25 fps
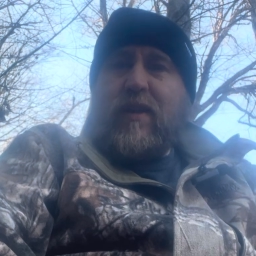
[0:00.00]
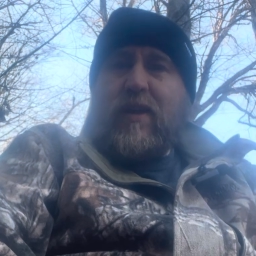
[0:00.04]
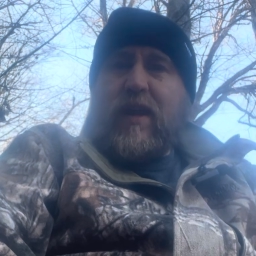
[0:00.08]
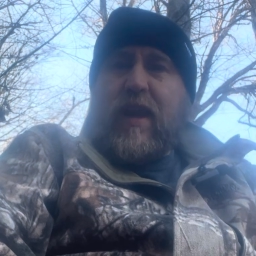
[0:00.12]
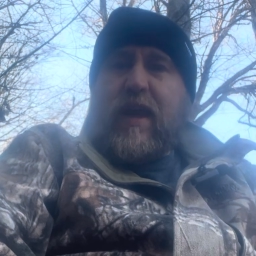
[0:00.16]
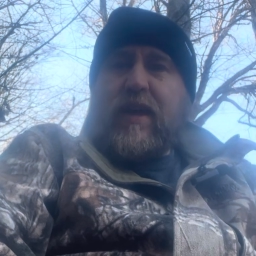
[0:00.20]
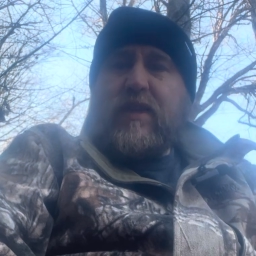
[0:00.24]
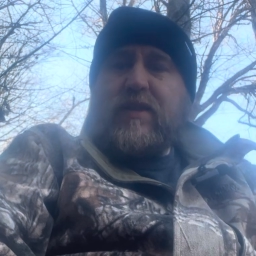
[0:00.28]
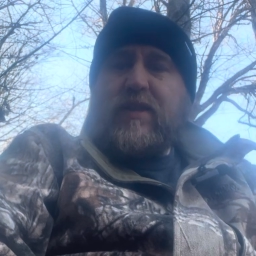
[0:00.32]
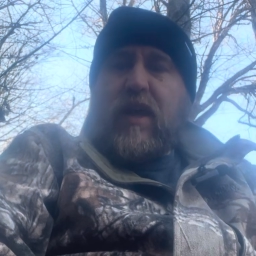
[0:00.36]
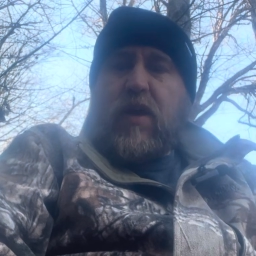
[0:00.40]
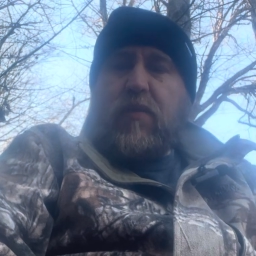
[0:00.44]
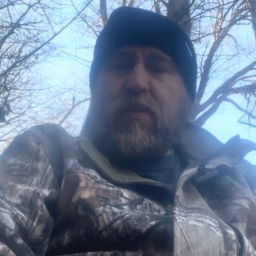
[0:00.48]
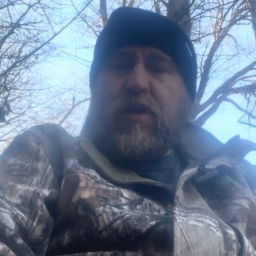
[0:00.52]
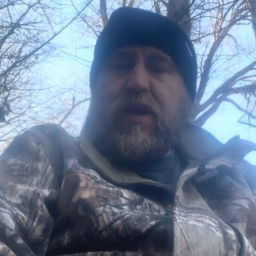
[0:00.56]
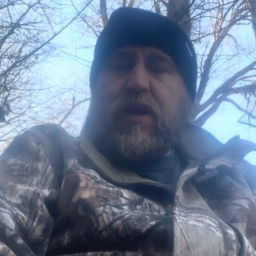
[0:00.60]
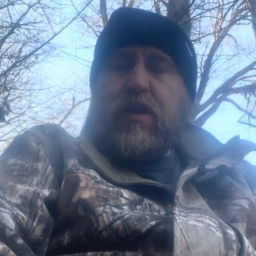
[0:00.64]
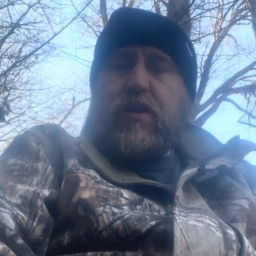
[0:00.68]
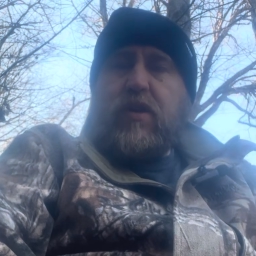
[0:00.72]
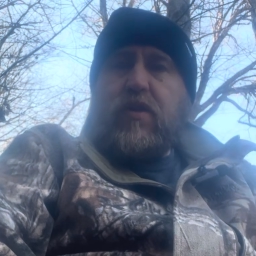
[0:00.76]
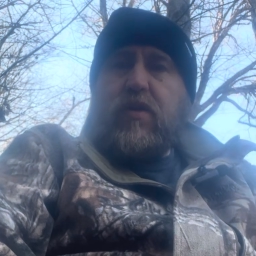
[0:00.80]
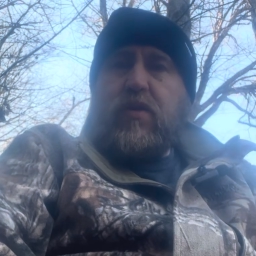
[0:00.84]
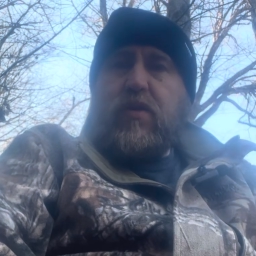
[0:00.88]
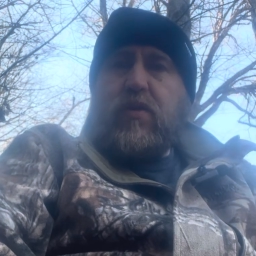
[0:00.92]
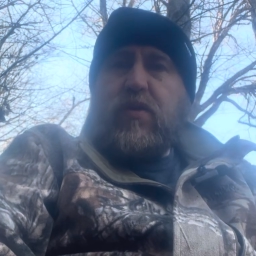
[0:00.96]
The next thing we
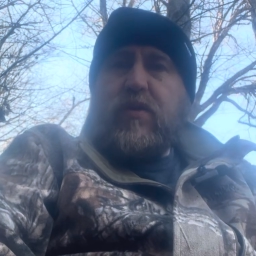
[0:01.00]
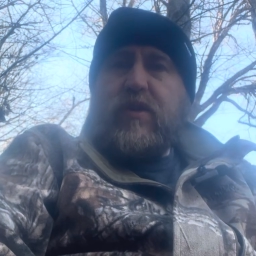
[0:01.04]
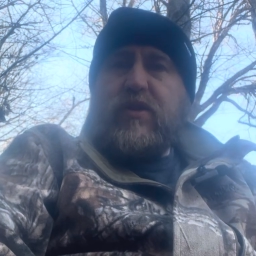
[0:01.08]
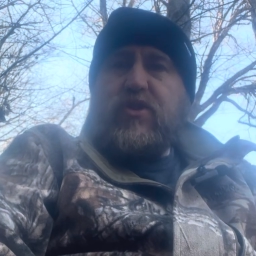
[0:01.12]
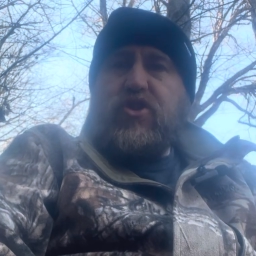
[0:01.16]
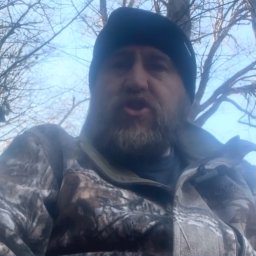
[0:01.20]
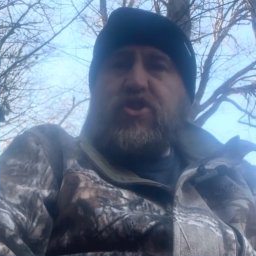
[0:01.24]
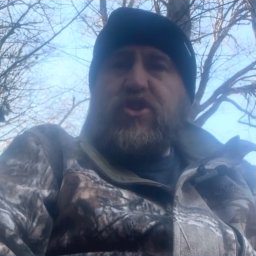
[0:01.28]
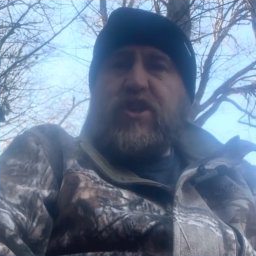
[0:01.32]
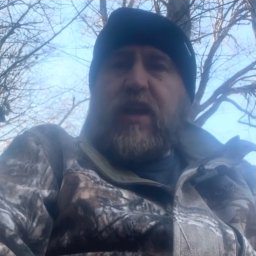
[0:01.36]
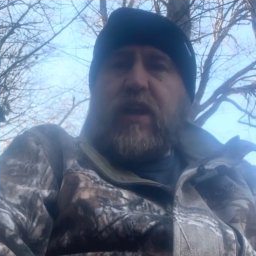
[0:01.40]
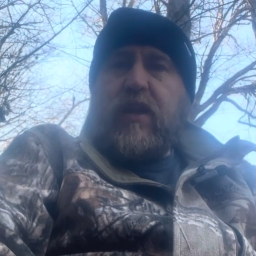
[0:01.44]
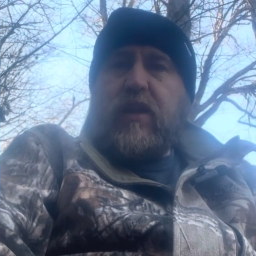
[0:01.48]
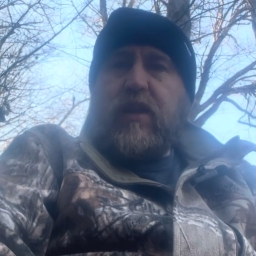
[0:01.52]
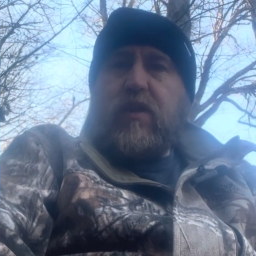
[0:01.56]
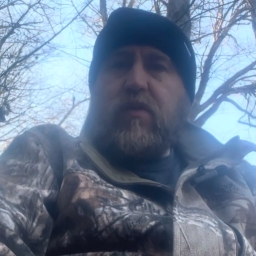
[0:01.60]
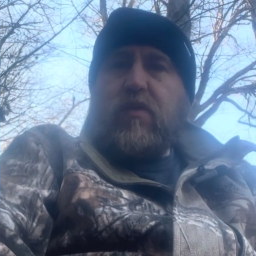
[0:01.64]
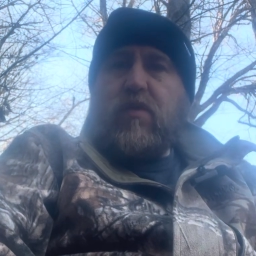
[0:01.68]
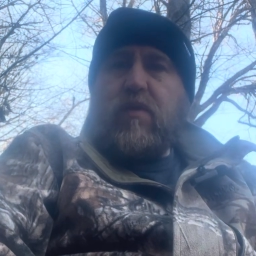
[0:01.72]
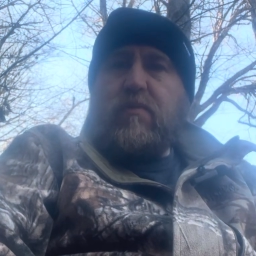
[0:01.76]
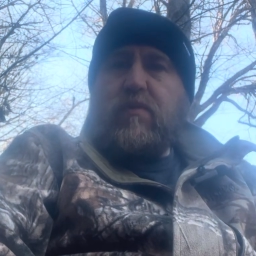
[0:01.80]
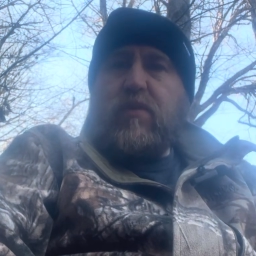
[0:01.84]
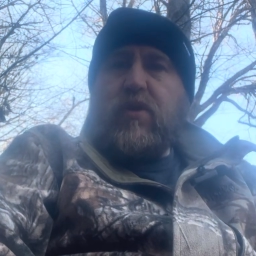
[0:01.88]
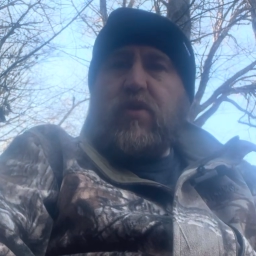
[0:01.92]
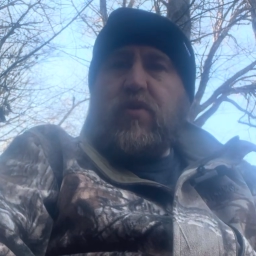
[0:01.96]
need to do is gently
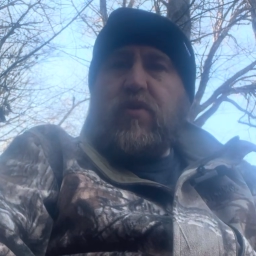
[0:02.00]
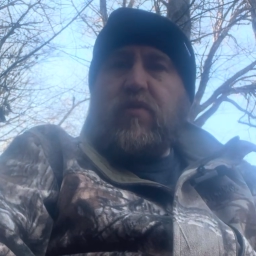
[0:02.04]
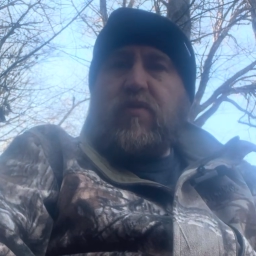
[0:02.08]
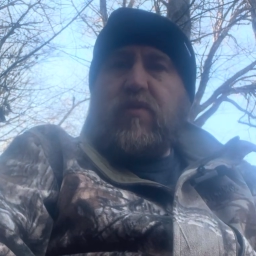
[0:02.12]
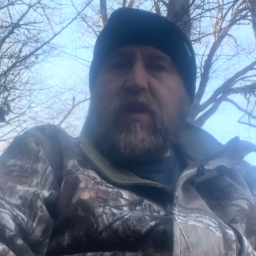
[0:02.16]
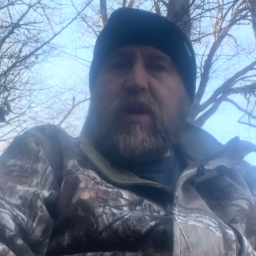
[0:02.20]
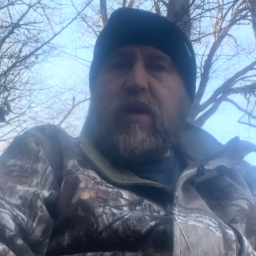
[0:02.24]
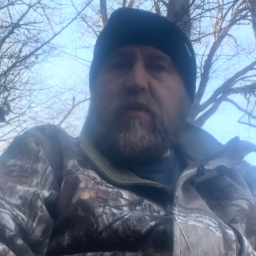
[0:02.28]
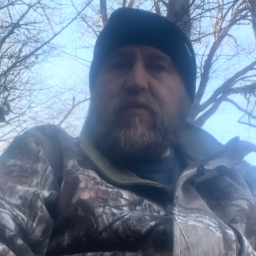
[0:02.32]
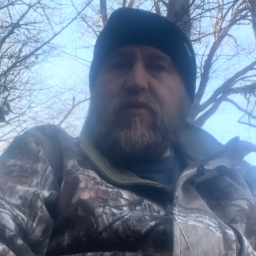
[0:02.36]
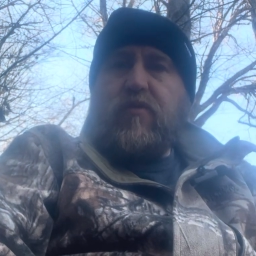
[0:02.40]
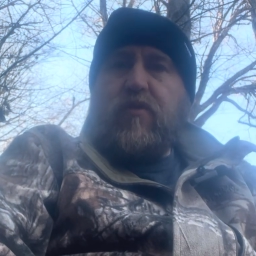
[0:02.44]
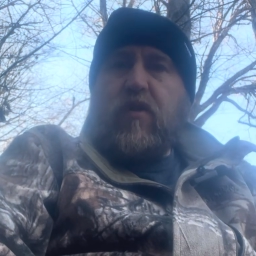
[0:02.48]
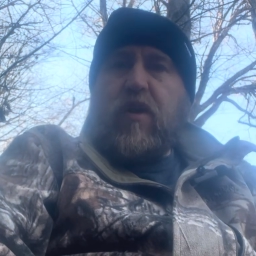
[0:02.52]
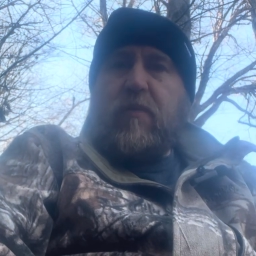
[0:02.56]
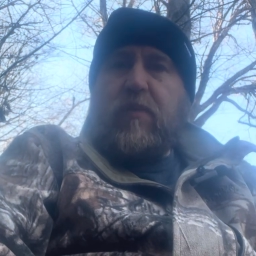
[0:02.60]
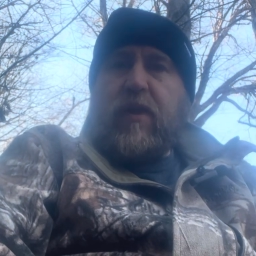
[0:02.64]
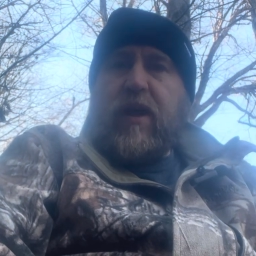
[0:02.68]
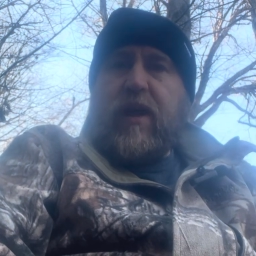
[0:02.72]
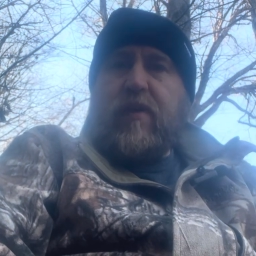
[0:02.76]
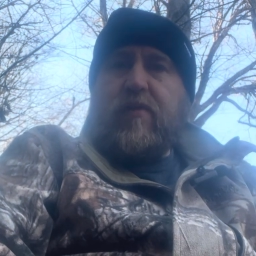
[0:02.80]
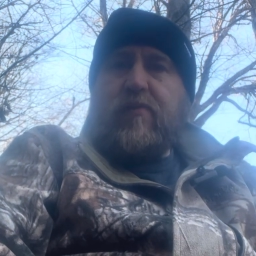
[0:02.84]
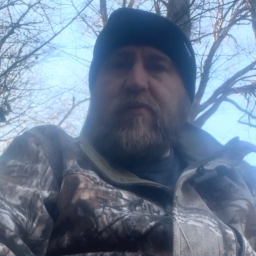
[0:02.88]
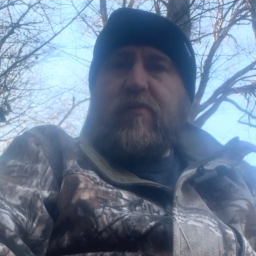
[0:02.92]
remove them from that